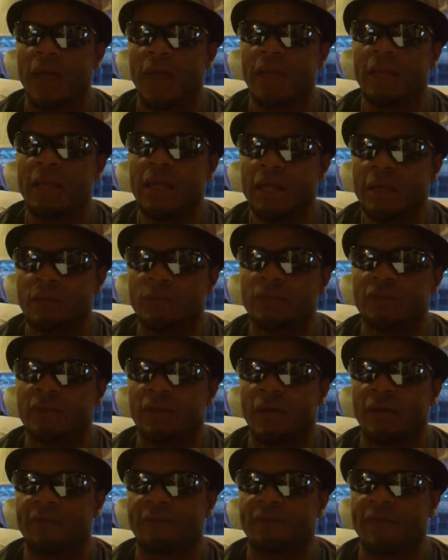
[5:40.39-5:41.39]
and he was
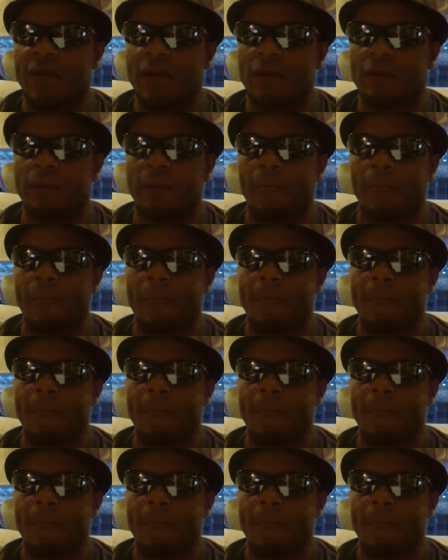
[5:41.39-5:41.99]
not found.